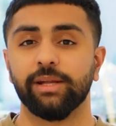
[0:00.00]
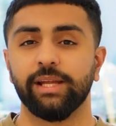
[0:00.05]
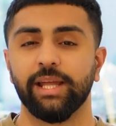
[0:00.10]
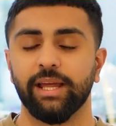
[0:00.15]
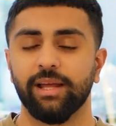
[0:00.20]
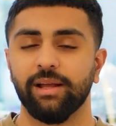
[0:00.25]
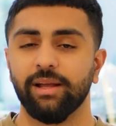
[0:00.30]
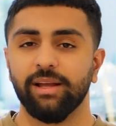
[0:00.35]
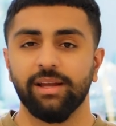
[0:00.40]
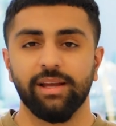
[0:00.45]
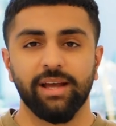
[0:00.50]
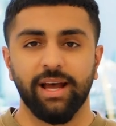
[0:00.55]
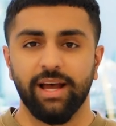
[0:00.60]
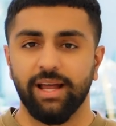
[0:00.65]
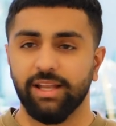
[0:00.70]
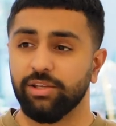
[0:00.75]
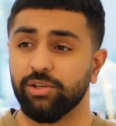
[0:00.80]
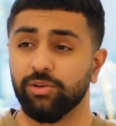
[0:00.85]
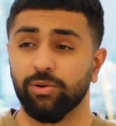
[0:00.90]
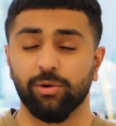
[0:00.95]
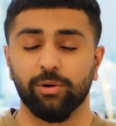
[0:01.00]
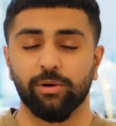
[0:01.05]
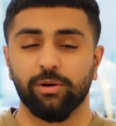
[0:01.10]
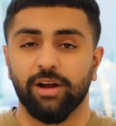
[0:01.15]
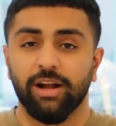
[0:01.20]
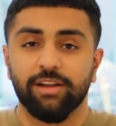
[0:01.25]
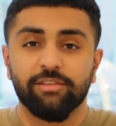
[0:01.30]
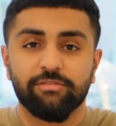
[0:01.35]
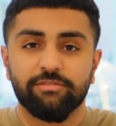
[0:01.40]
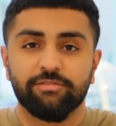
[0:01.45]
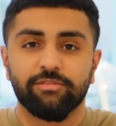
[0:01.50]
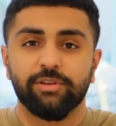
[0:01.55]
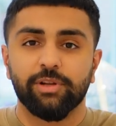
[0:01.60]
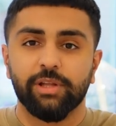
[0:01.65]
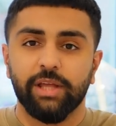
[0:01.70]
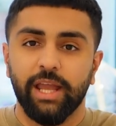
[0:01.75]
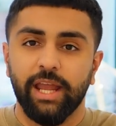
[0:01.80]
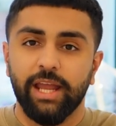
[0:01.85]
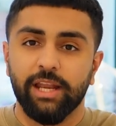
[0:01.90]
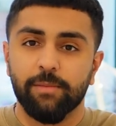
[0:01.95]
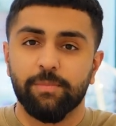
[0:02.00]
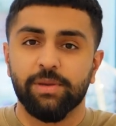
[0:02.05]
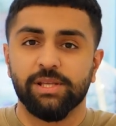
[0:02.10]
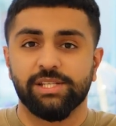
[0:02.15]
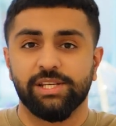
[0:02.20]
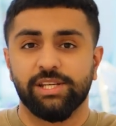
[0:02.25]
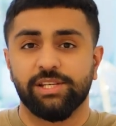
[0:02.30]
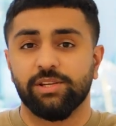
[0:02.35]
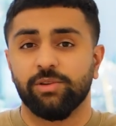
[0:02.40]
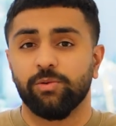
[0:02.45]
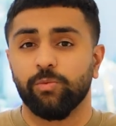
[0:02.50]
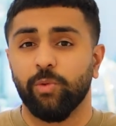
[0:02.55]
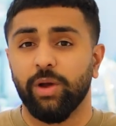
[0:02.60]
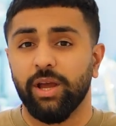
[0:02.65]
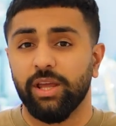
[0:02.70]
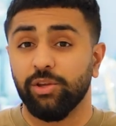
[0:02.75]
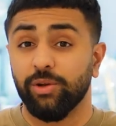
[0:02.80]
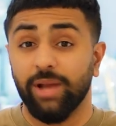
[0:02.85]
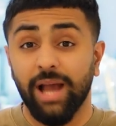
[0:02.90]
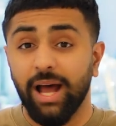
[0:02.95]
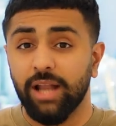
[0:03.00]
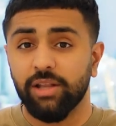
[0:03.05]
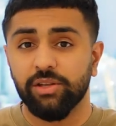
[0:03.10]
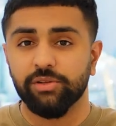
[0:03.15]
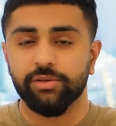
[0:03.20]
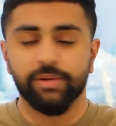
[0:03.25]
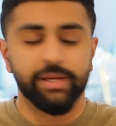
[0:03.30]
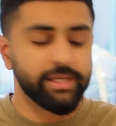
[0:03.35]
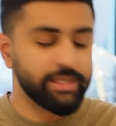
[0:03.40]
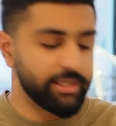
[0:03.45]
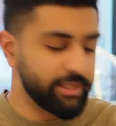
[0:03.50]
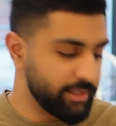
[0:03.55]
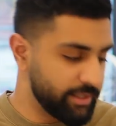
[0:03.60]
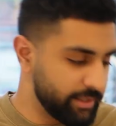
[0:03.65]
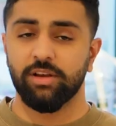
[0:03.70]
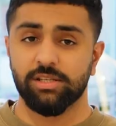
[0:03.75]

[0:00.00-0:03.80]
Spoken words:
doing it and you're kind of in a position where you can do it.